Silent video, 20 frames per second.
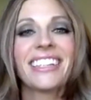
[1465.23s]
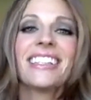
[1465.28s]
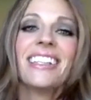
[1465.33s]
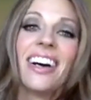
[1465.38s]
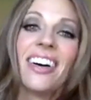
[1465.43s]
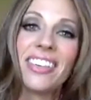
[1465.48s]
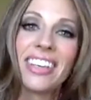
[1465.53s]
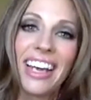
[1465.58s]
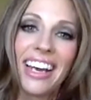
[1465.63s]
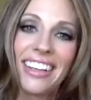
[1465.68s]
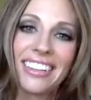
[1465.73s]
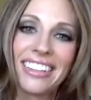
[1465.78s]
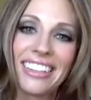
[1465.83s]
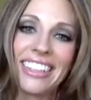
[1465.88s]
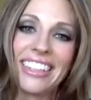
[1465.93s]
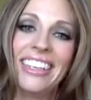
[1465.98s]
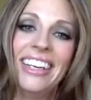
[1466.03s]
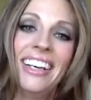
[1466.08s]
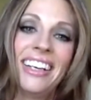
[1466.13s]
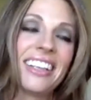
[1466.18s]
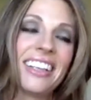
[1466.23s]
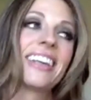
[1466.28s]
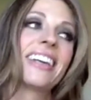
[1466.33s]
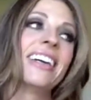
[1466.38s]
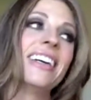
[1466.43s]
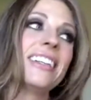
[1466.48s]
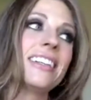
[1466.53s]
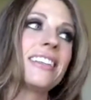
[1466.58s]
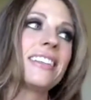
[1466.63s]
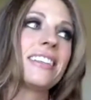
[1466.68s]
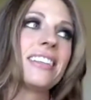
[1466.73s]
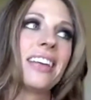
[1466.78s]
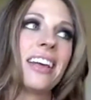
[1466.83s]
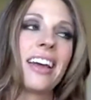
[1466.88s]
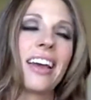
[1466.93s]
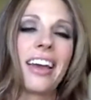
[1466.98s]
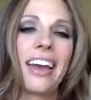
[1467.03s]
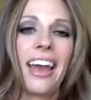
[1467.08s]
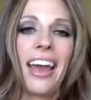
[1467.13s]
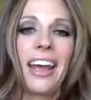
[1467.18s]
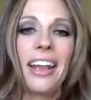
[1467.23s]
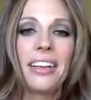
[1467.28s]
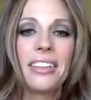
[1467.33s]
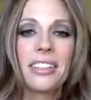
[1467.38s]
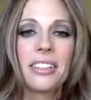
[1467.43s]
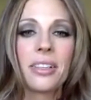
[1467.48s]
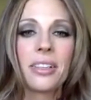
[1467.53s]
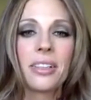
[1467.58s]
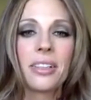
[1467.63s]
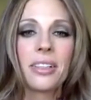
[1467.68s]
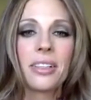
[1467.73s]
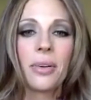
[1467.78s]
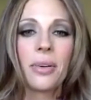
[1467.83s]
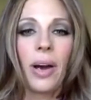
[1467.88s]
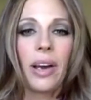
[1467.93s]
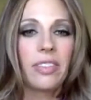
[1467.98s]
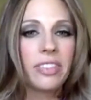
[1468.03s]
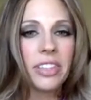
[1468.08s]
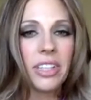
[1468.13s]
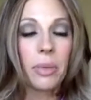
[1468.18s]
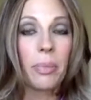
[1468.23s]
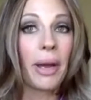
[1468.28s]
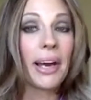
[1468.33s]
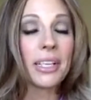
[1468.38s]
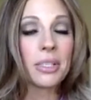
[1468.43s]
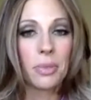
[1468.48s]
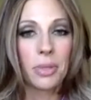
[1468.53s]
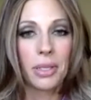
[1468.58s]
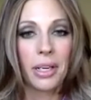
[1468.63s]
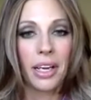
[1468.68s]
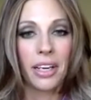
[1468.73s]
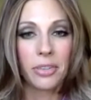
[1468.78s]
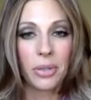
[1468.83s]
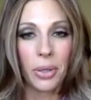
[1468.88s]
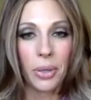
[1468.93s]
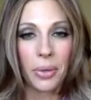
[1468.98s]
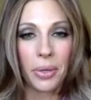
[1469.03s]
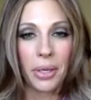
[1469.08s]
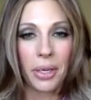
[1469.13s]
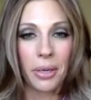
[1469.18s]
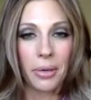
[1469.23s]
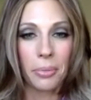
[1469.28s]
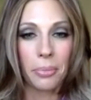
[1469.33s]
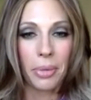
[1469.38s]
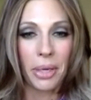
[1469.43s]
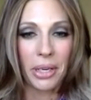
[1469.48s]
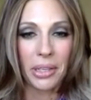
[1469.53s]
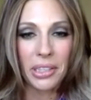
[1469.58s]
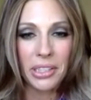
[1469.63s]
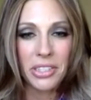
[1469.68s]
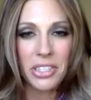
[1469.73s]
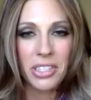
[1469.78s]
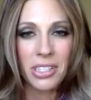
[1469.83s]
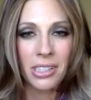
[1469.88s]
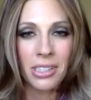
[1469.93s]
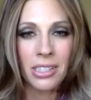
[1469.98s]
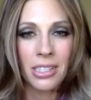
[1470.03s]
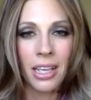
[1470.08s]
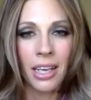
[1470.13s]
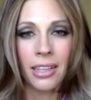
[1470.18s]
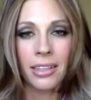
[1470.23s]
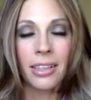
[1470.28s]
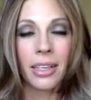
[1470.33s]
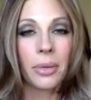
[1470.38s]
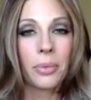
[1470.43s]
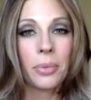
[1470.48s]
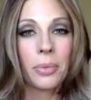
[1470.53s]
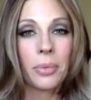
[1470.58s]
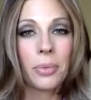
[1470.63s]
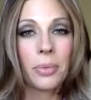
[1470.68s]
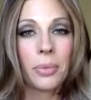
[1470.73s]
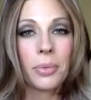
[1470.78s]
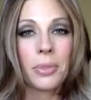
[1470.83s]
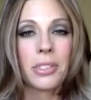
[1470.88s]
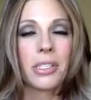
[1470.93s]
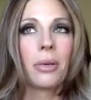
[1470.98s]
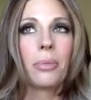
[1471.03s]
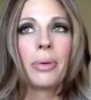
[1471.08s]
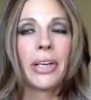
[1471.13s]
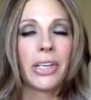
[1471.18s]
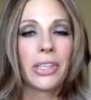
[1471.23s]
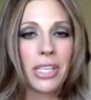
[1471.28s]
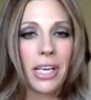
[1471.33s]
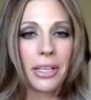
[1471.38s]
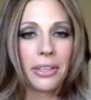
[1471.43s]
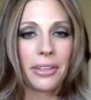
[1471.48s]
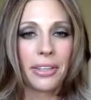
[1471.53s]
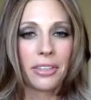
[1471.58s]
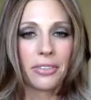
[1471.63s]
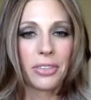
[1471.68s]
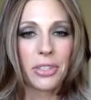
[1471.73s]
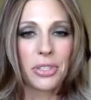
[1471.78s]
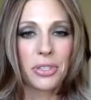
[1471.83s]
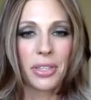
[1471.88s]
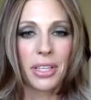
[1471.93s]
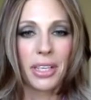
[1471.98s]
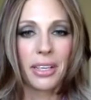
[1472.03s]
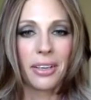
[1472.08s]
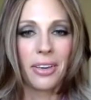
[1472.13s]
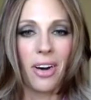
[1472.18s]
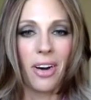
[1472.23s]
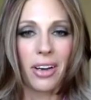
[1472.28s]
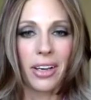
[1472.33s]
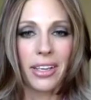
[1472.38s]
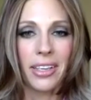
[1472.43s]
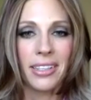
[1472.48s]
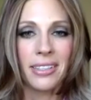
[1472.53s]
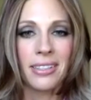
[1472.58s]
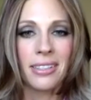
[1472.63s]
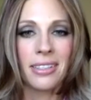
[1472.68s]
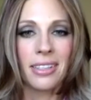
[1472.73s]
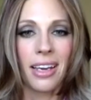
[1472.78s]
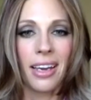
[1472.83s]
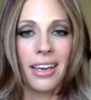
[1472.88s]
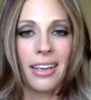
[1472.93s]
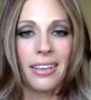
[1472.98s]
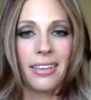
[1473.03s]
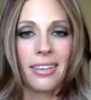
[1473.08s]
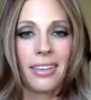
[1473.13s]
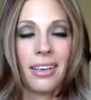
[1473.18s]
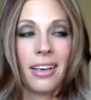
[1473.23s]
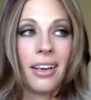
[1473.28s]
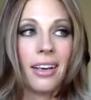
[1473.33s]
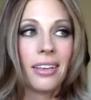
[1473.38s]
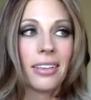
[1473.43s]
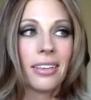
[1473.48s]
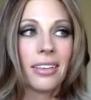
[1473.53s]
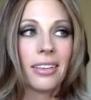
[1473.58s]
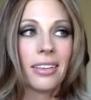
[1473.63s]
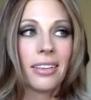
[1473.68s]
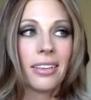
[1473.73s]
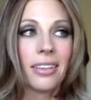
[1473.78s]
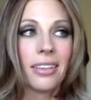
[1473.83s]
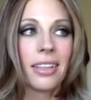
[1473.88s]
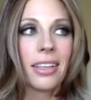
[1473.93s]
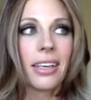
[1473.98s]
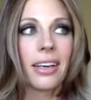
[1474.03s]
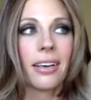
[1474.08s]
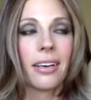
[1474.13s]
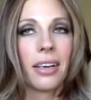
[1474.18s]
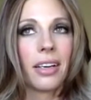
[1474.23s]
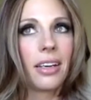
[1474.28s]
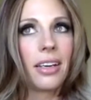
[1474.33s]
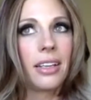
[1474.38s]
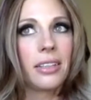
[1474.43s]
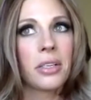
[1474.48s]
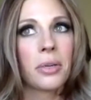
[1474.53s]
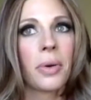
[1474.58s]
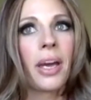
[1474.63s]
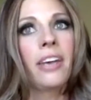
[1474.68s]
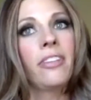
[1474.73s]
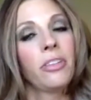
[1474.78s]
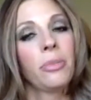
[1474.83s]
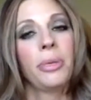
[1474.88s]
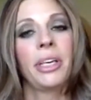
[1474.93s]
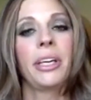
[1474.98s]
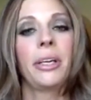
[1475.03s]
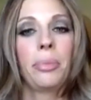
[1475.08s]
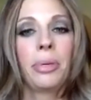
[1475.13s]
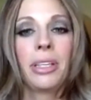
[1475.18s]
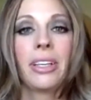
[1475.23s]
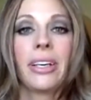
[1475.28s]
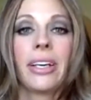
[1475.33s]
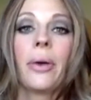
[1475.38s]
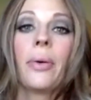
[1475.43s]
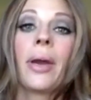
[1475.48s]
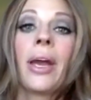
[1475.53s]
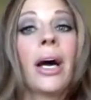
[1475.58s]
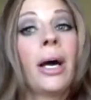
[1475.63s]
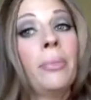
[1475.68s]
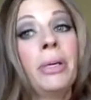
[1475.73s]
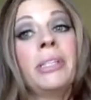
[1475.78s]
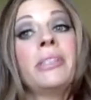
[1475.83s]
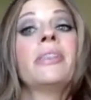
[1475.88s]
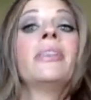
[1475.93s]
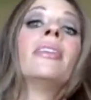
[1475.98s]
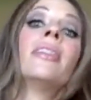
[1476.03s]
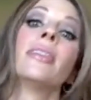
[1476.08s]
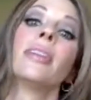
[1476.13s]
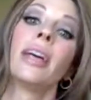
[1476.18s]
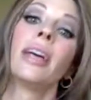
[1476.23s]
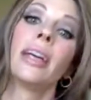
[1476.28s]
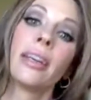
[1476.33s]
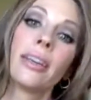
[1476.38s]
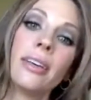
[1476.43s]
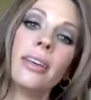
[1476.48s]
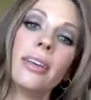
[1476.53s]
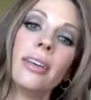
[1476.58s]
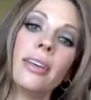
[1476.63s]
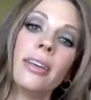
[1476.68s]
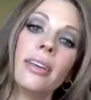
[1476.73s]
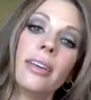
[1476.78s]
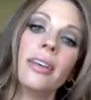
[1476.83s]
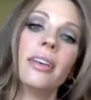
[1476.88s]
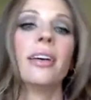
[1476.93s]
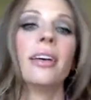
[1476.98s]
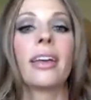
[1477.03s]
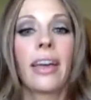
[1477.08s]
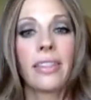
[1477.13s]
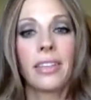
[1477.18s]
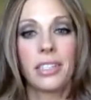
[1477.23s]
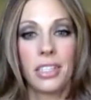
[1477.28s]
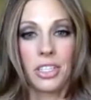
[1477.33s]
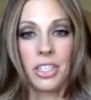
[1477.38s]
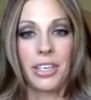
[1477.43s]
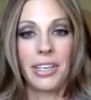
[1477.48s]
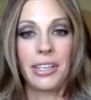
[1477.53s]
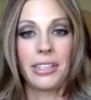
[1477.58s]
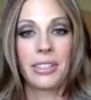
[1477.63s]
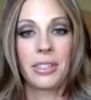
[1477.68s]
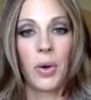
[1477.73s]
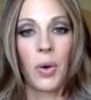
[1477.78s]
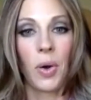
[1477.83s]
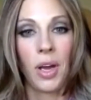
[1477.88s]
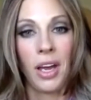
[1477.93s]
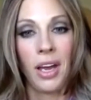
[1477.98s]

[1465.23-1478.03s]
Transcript: that's not reality. Like it's and so I feel like my husband and I have grown in our marriage since then. Like we'll celebrate our 10 year anniversary in August and like it's okay for me to be like, okay, I made dinner, like get the dishes.